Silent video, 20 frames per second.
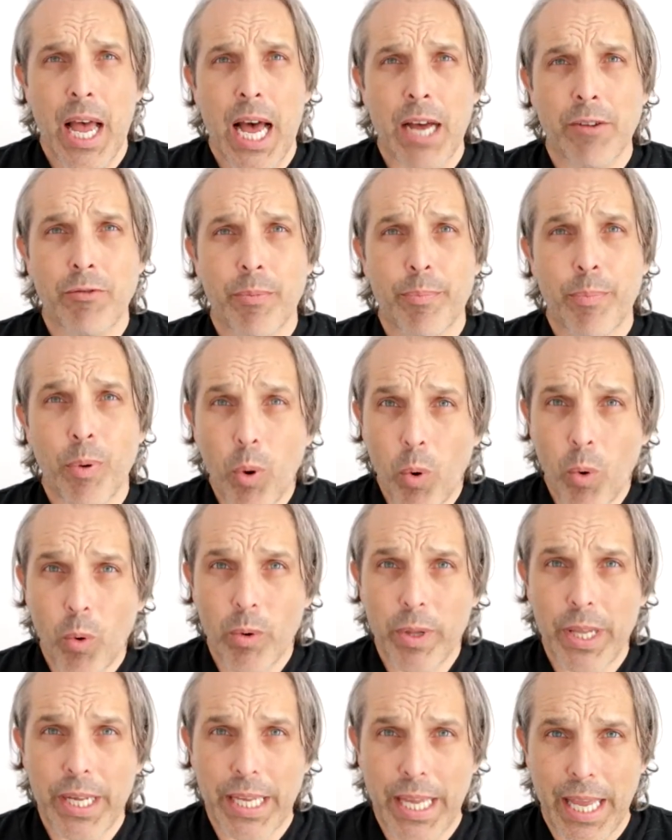a
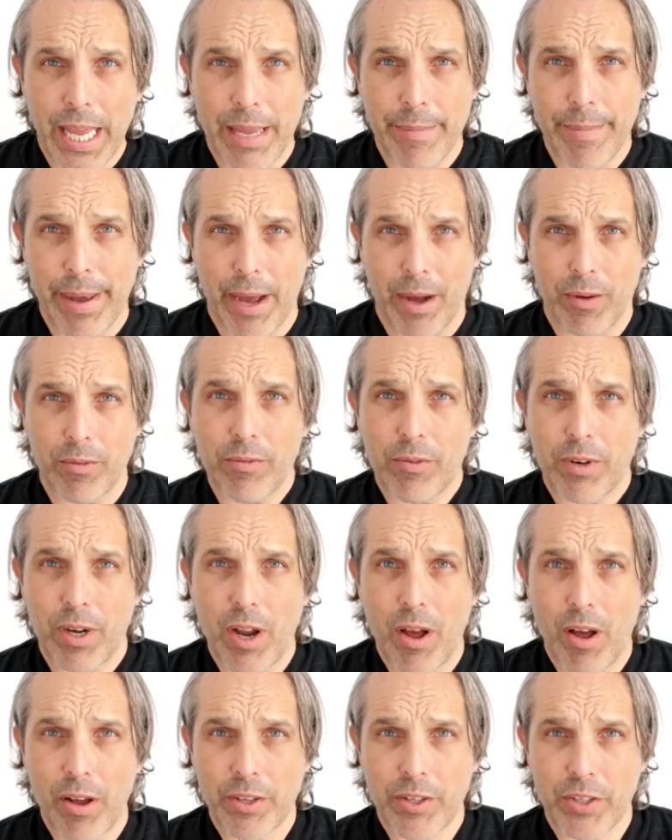report that came out
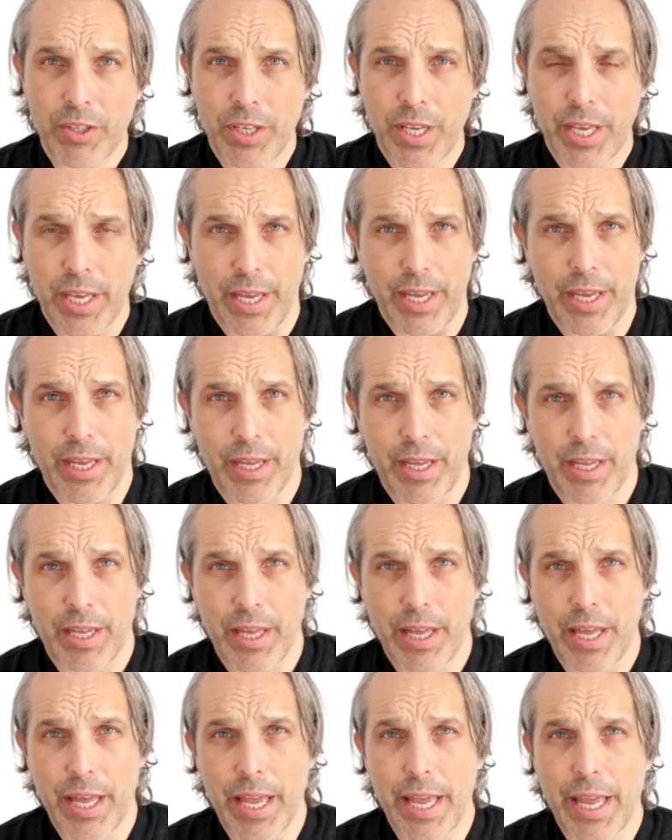last year
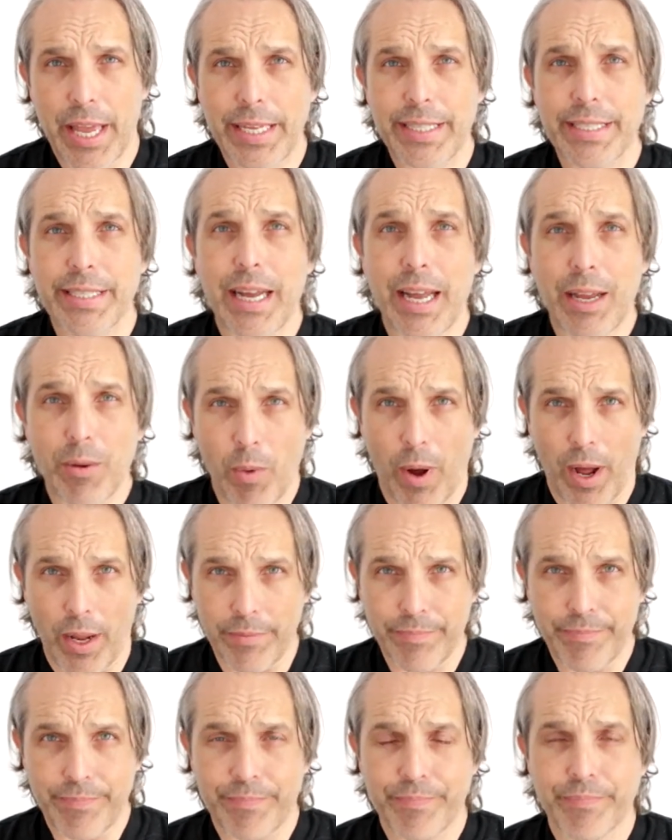in Taiwan,